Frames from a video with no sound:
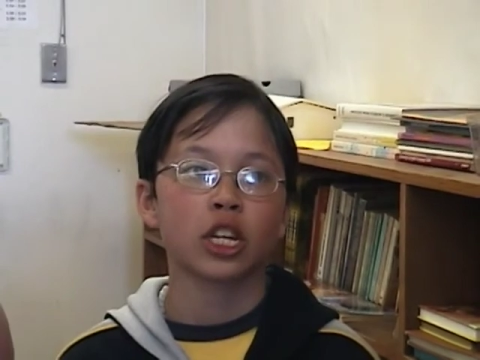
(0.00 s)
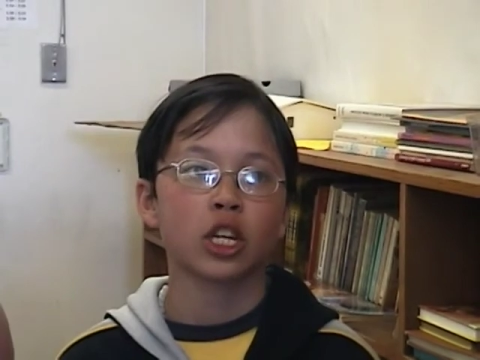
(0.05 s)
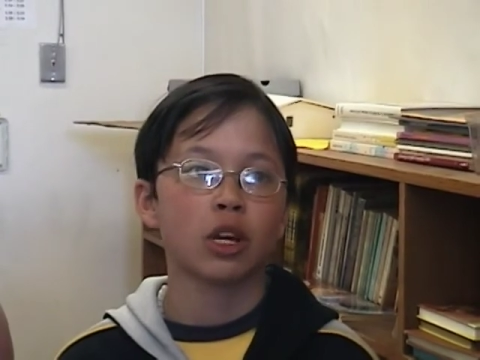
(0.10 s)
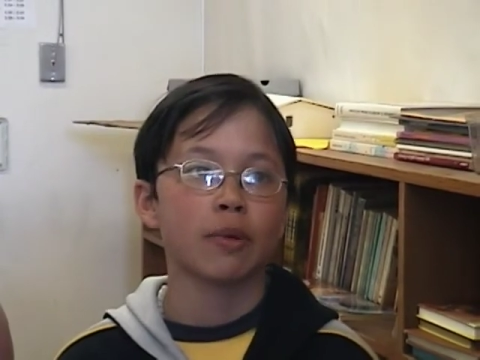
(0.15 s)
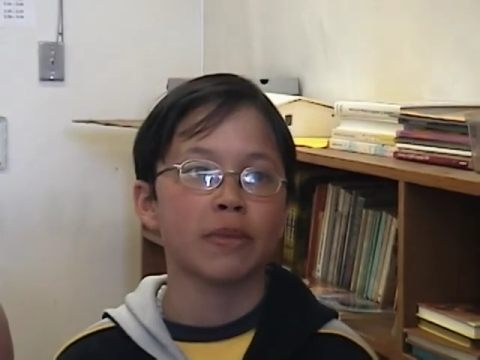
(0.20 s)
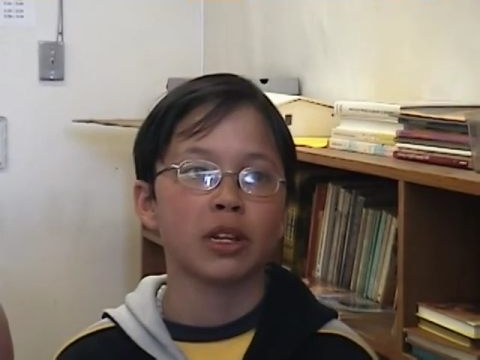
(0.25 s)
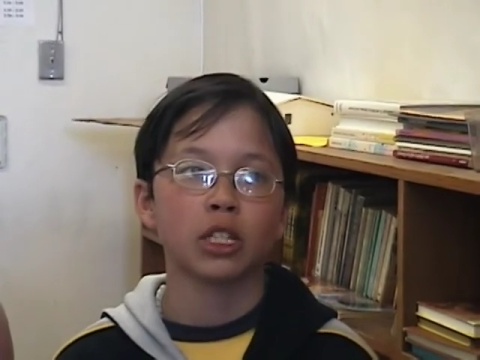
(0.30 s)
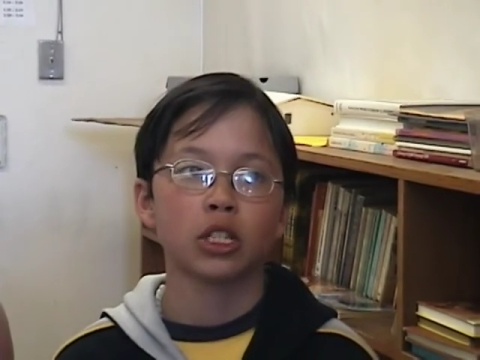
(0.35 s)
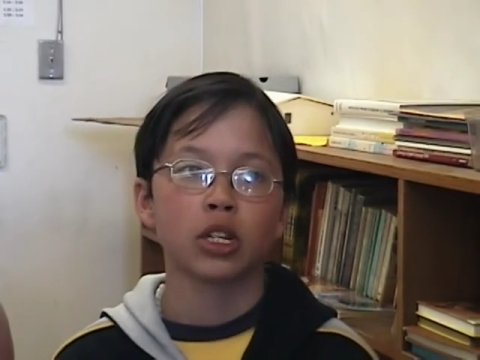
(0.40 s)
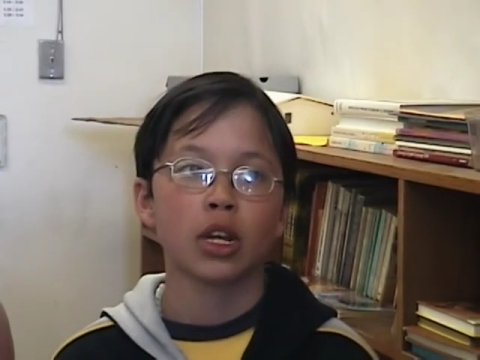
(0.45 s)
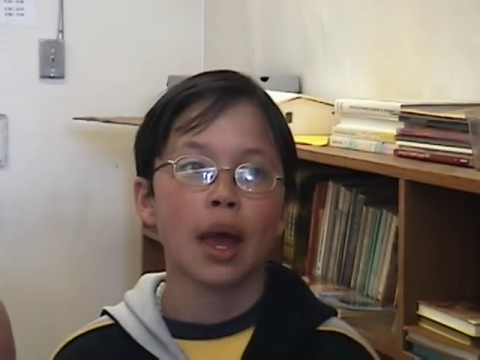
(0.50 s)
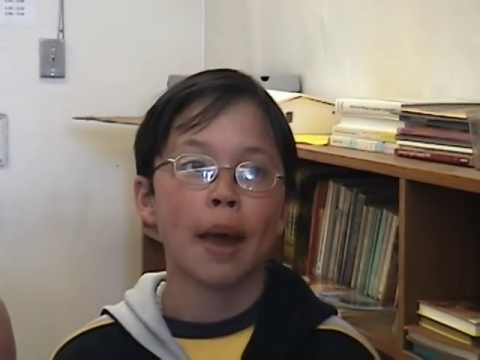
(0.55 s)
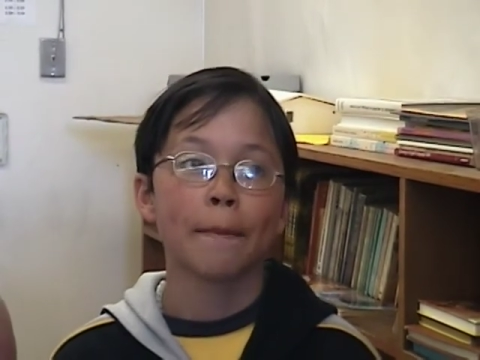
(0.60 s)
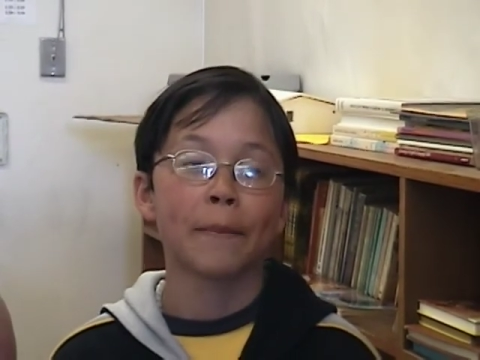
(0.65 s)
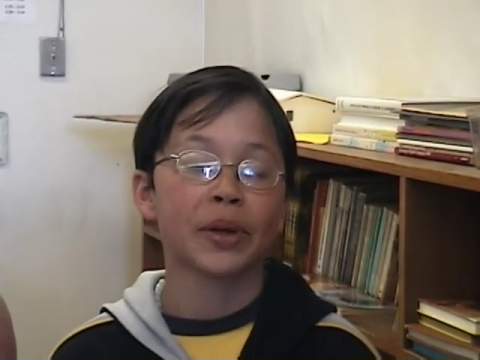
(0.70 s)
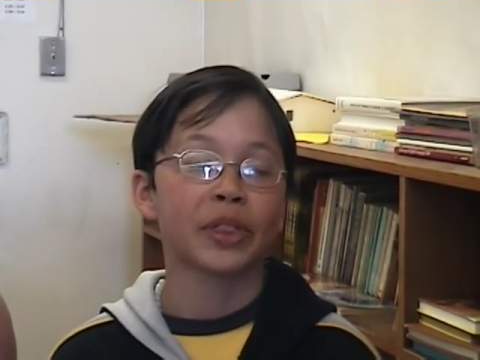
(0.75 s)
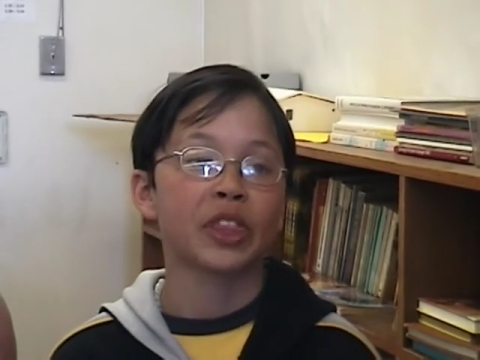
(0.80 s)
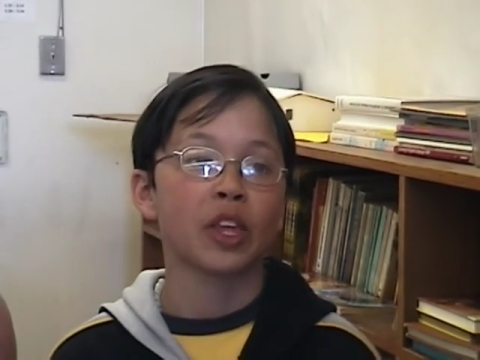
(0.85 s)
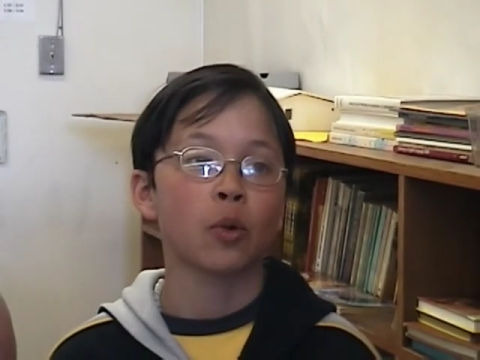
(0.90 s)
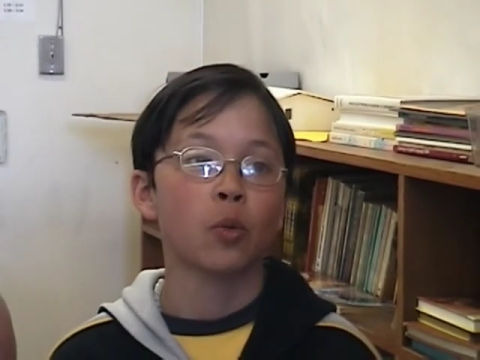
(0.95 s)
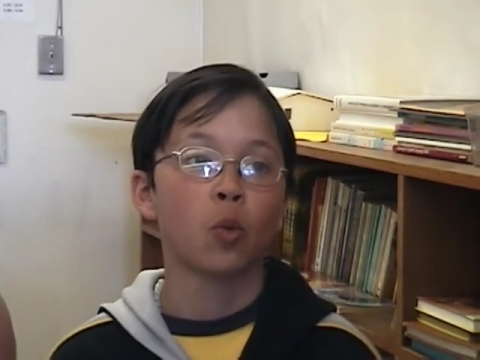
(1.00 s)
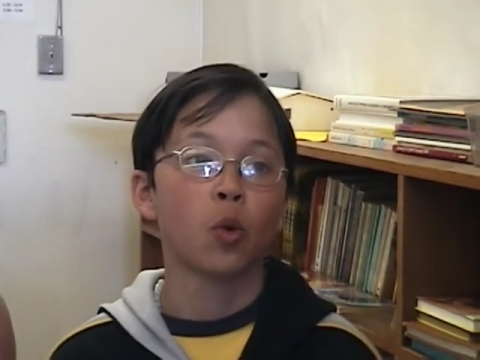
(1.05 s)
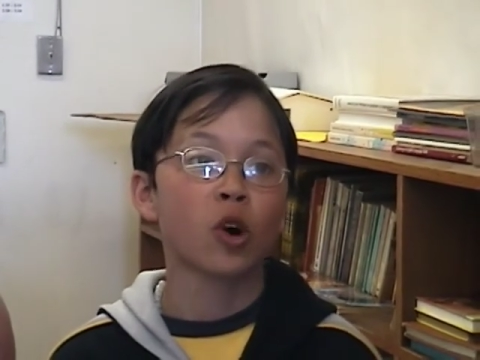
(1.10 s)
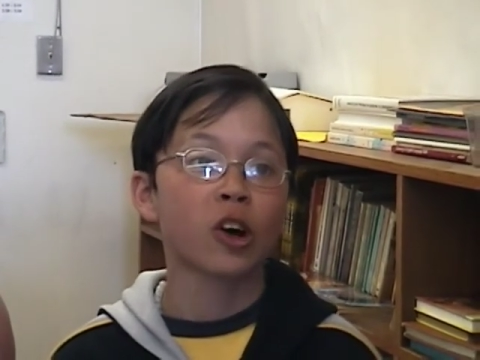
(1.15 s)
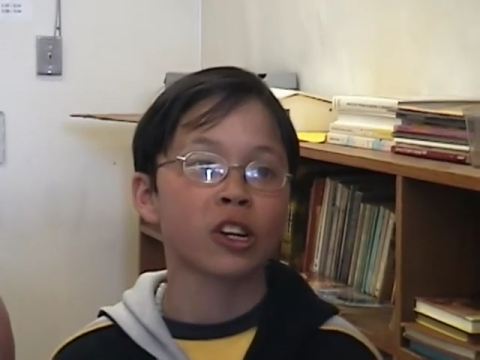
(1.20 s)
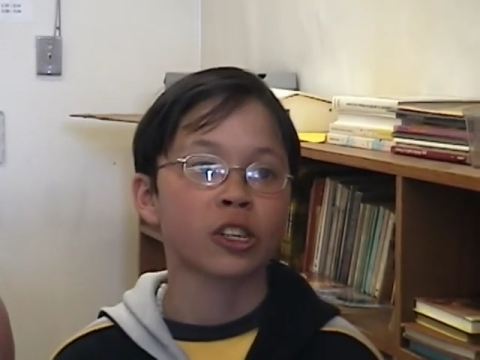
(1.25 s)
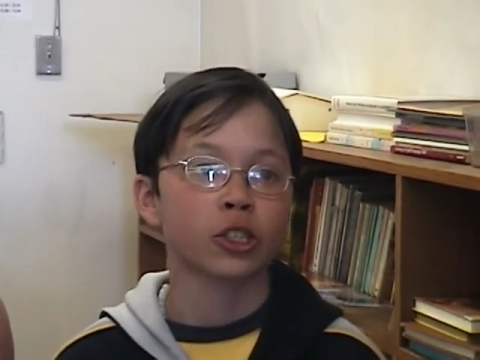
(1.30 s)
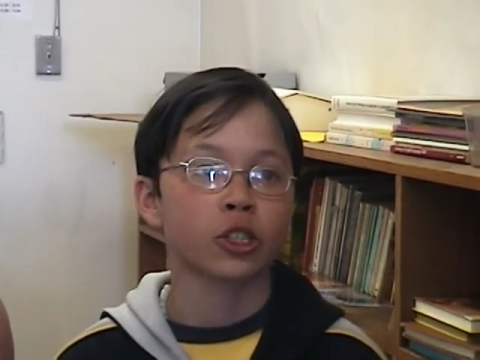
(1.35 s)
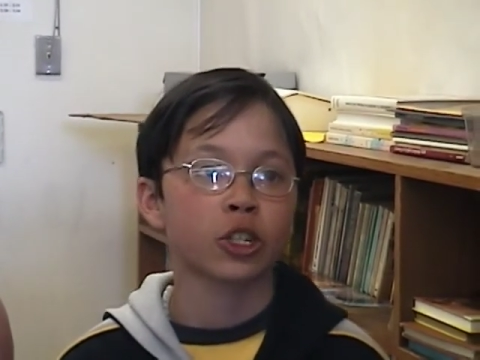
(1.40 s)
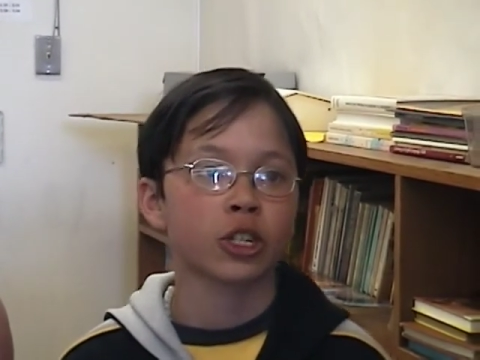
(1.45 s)
humans, but they
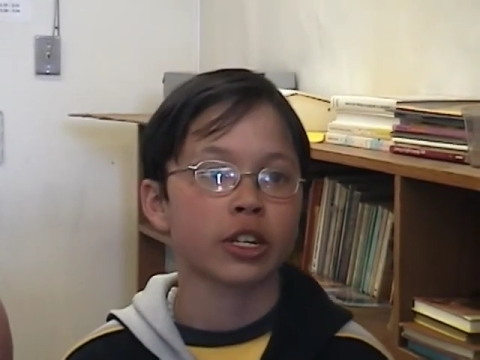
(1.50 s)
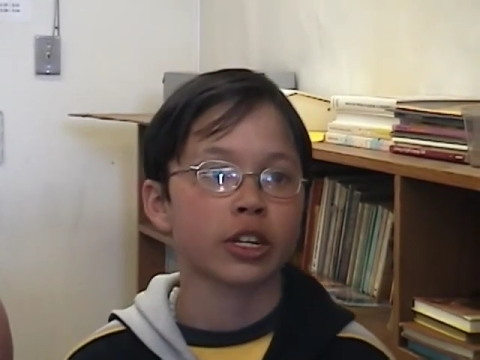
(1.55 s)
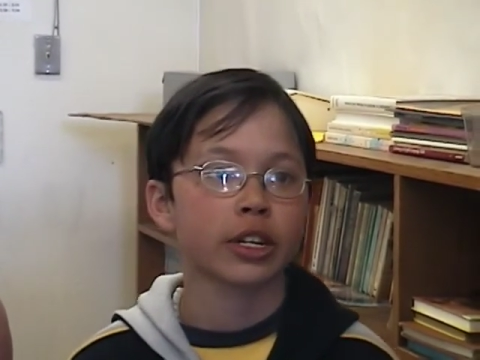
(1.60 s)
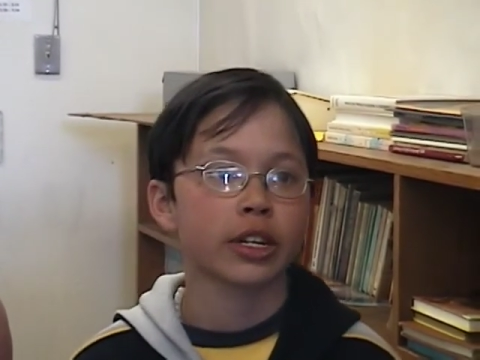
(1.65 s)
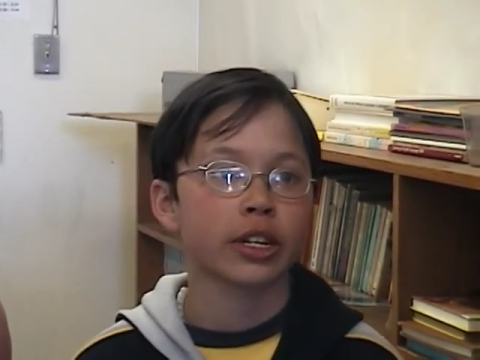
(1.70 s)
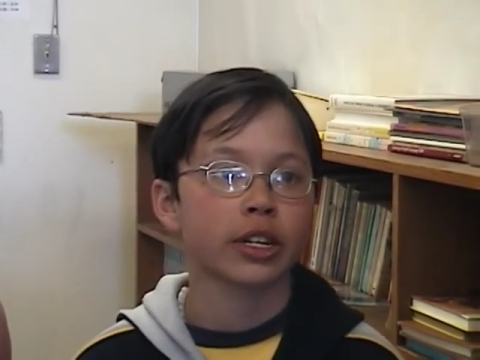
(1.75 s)
weren't.